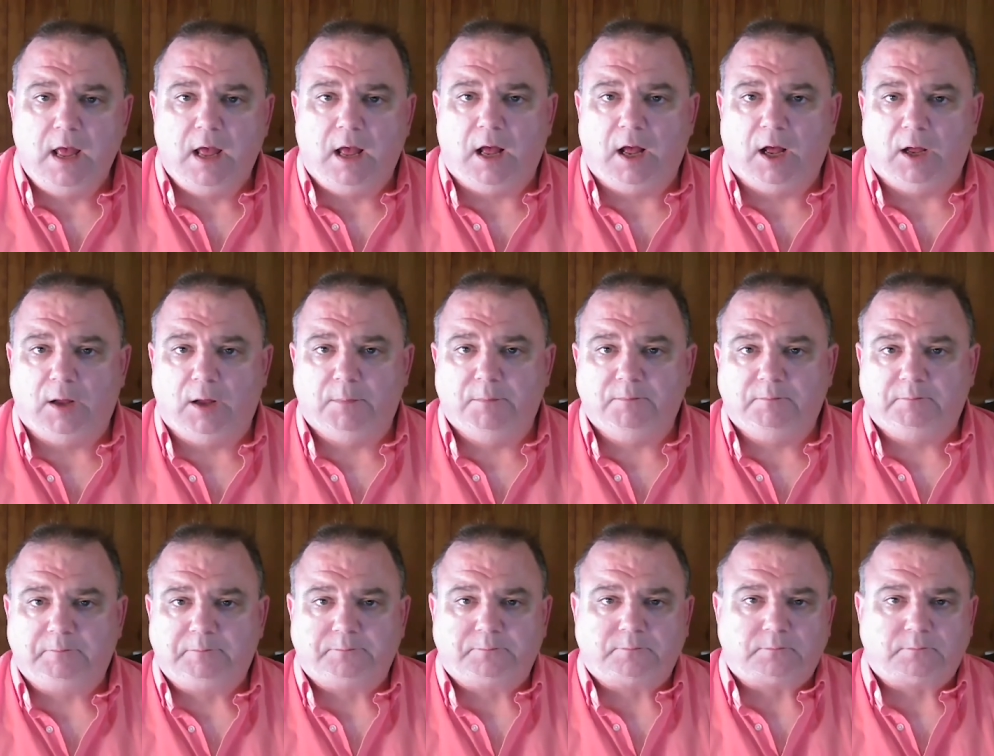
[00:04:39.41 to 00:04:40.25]

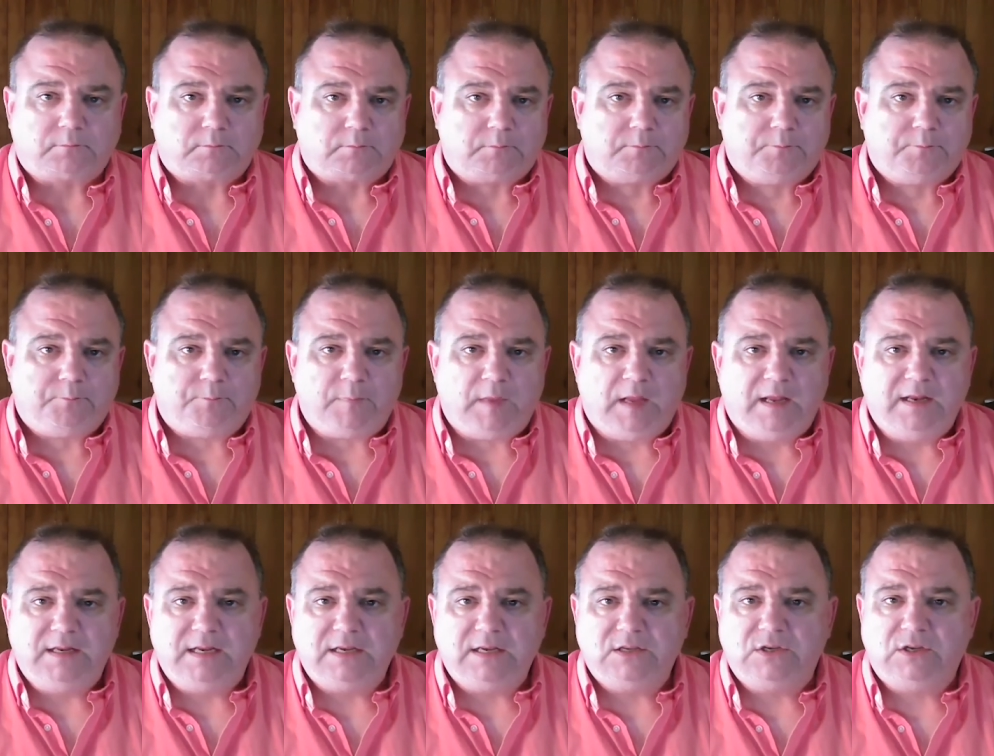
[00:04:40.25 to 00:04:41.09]
Um,
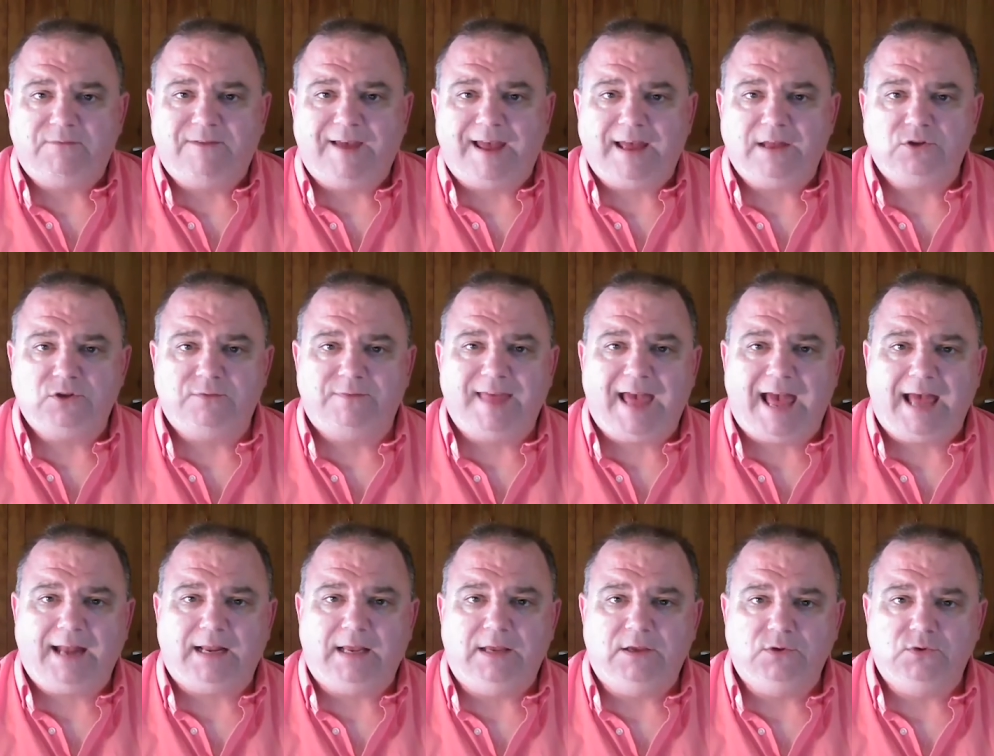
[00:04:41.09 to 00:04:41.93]
disadvantage of
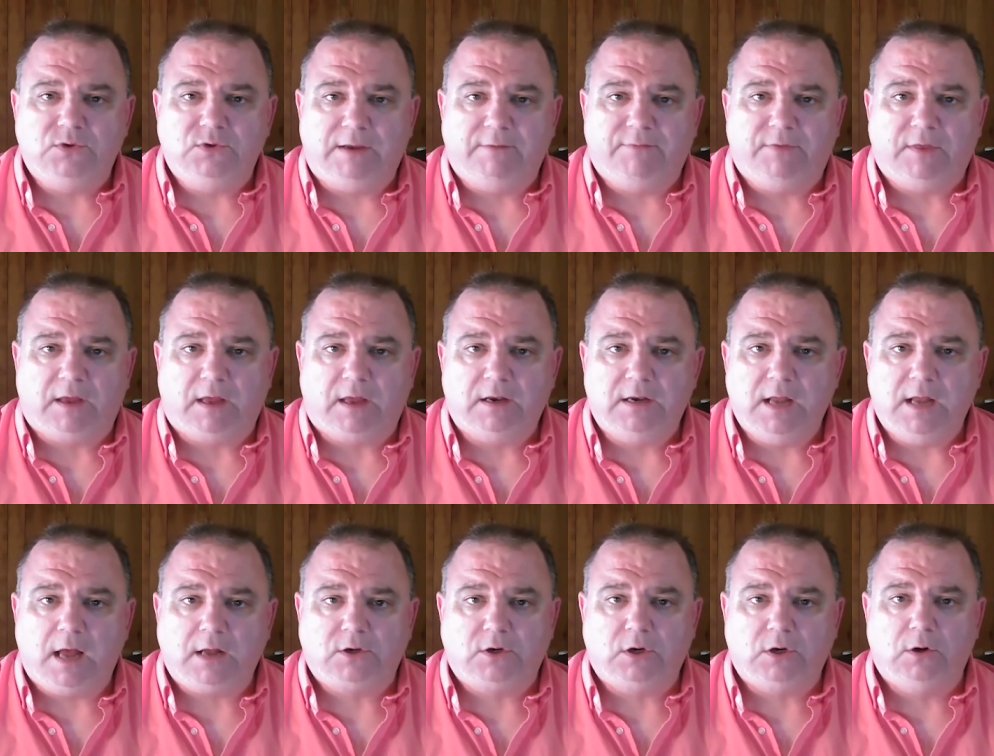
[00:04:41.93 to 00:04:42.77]
that is if the
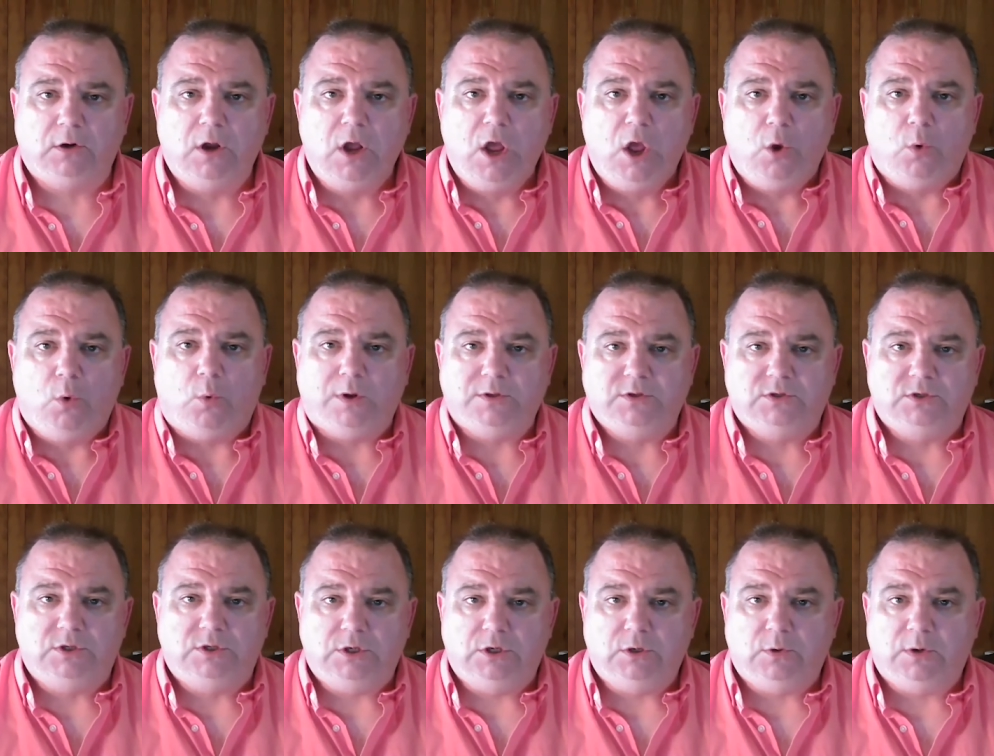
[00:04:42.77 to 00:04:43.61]
conductor wants
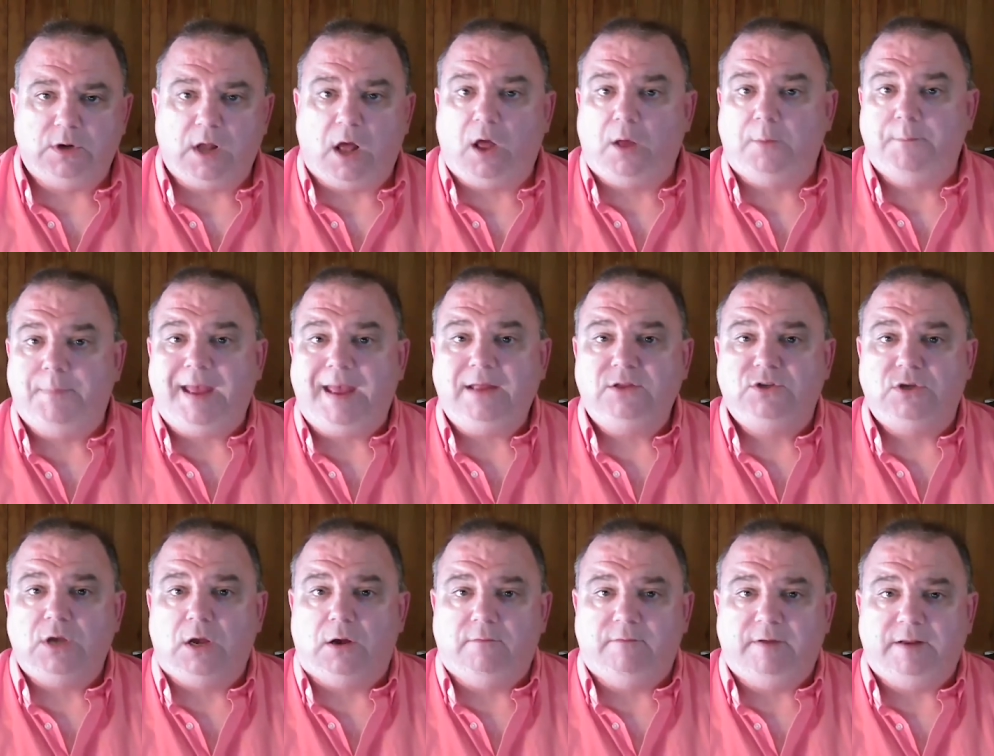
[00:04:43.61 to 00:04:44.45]
to do an all
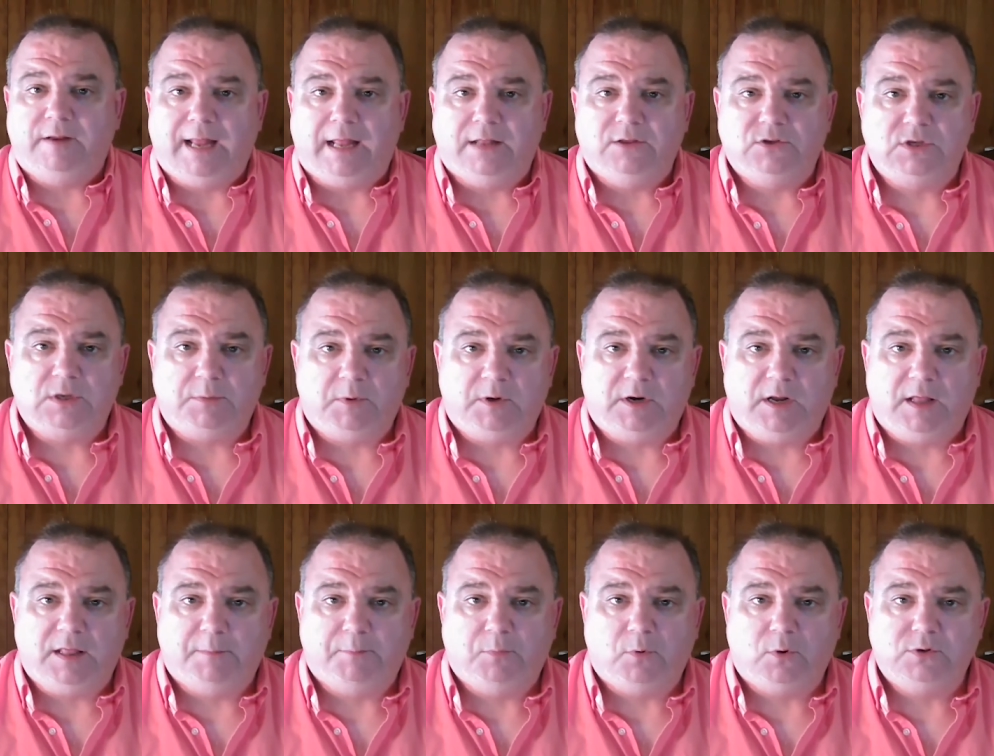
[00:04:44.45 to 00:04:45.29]
Beethoven and someone on
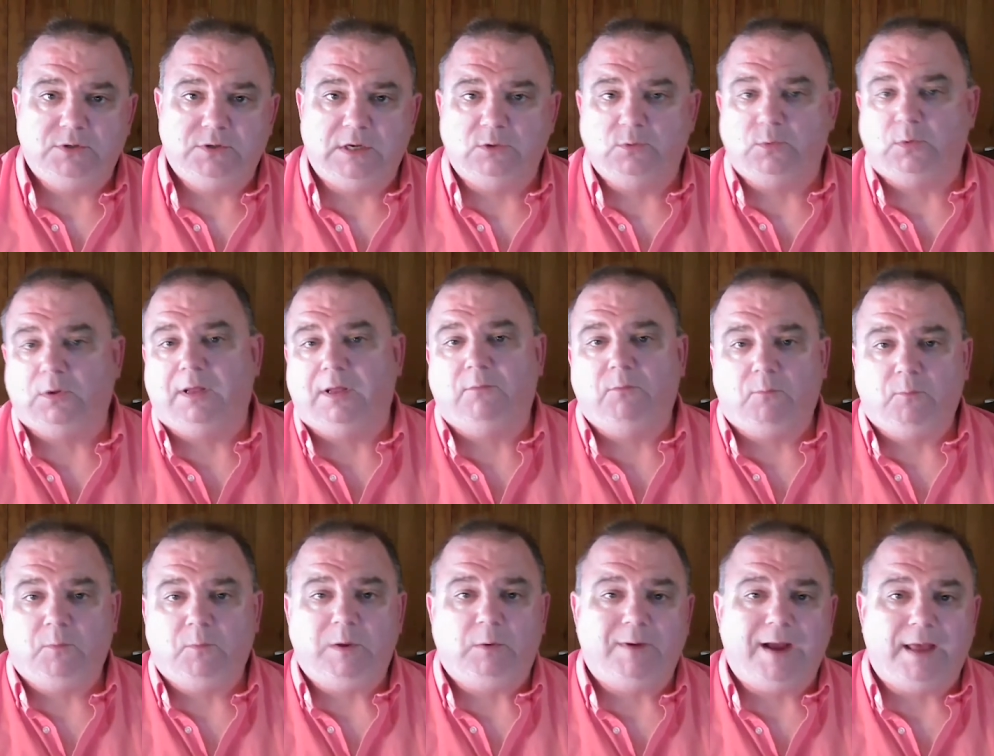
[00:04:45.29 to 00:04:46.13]
the board says, well,
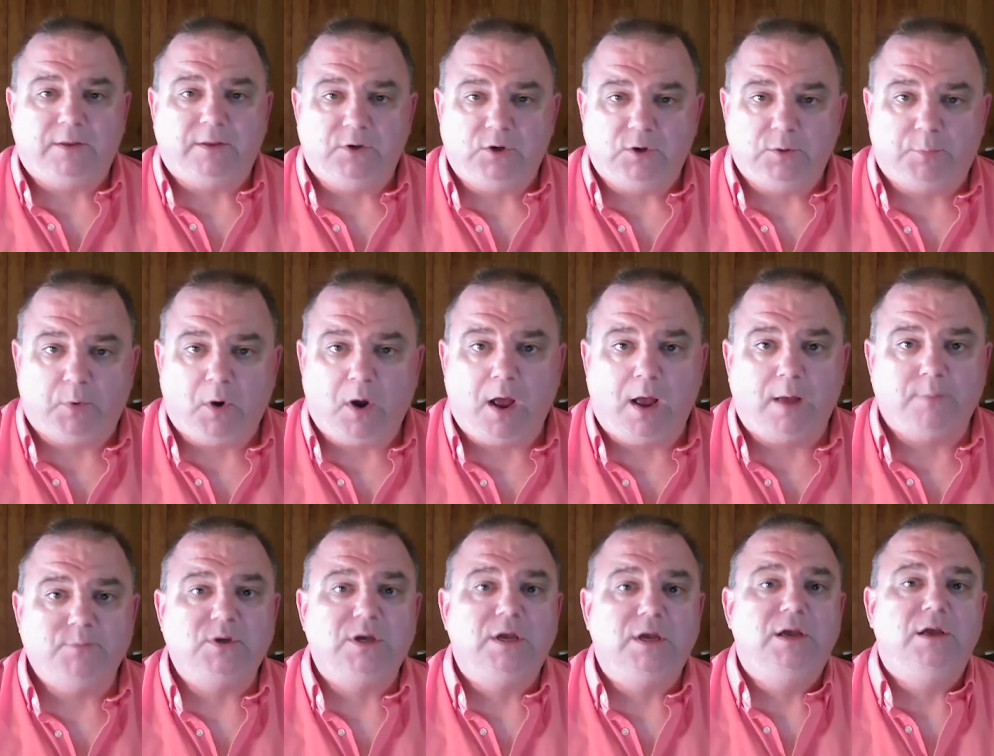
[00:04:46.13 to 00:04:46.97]
we'd rather do
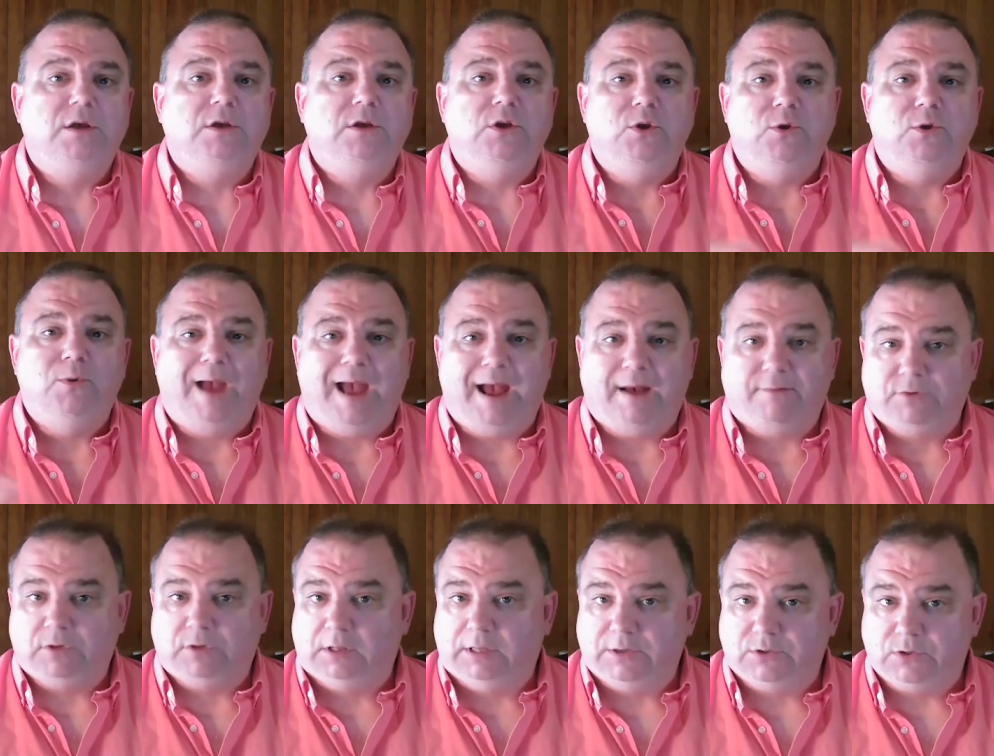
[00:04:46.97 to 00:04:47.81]
Brahms, you have
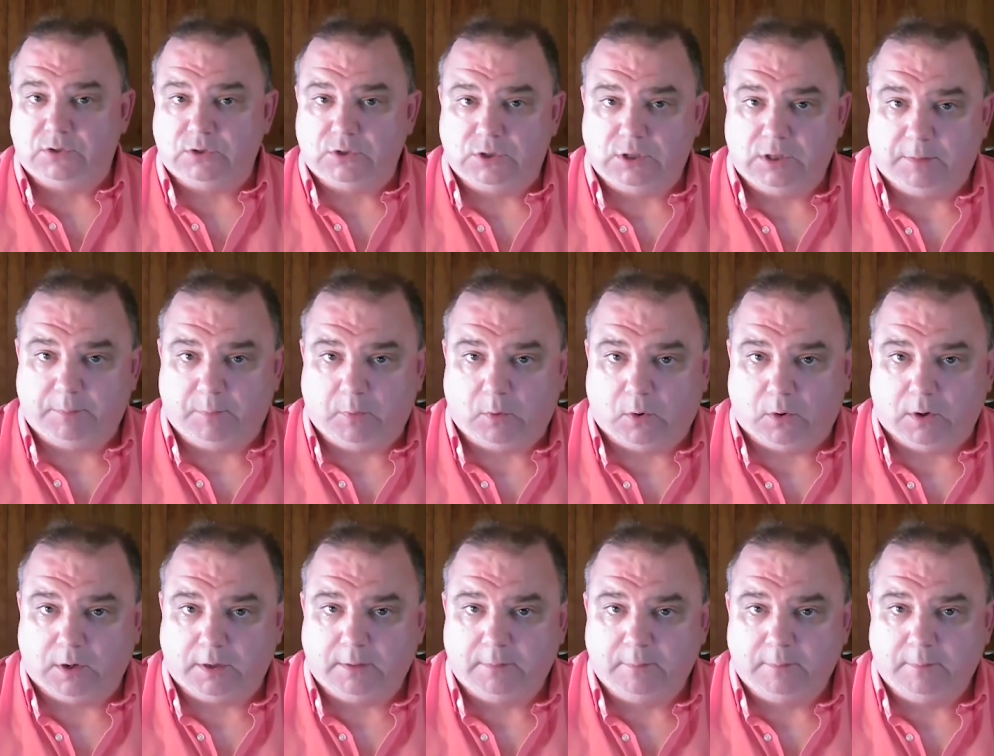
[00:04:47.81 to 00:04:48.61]
to listen to the board.